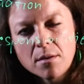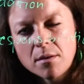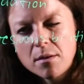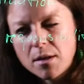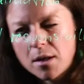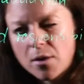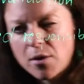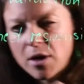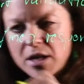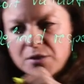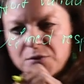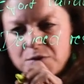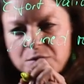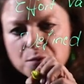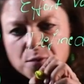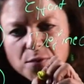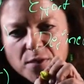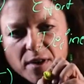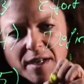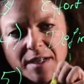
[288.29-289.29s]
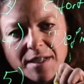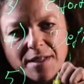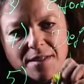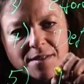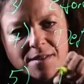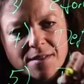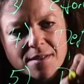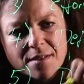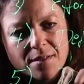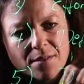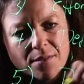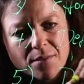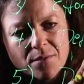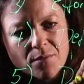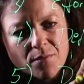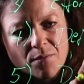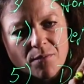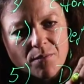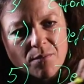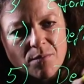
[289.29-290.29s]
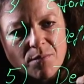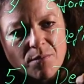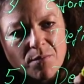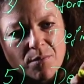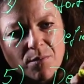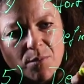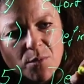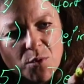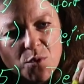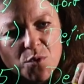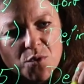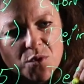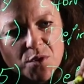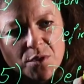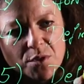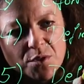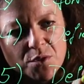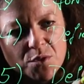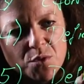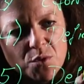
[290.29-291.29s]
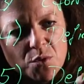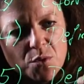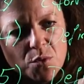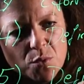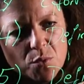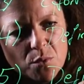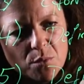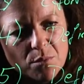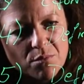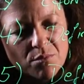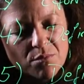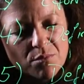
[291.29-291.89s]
Now I have defined who's going to do